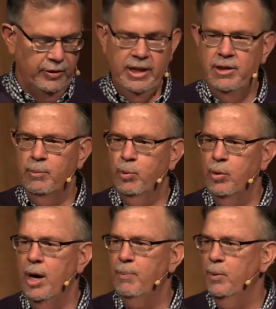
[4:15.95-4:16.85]
in the
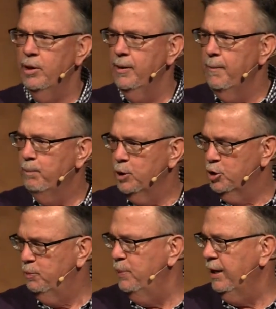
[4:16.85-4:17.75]
proper
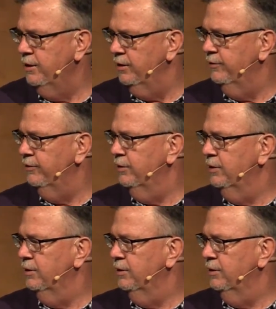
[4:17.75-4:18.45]
perspective,